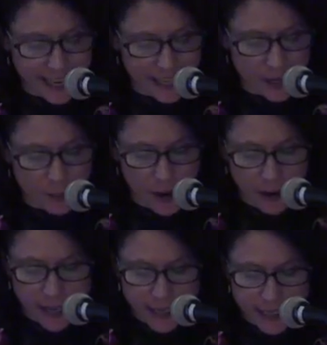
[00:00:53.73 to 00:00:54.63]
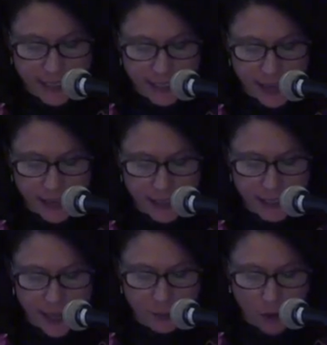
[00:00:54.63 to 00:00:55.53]
in American Studies
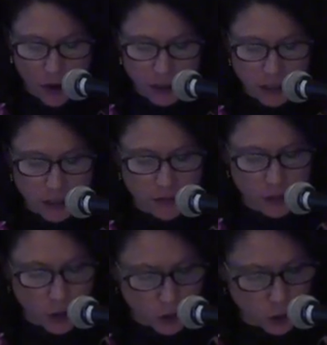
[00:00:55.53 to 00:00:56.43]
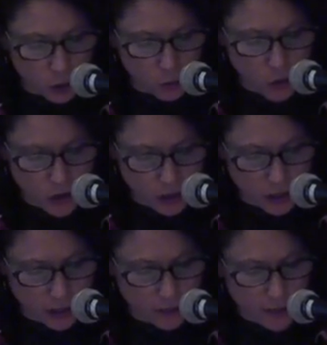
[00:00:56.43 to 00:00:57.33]
and Masters of Social
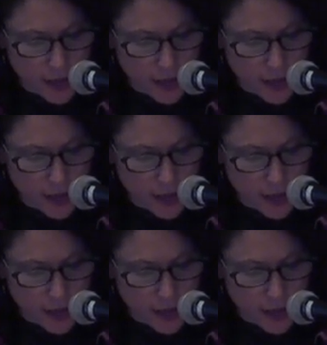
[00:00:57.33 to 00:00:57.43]
Work.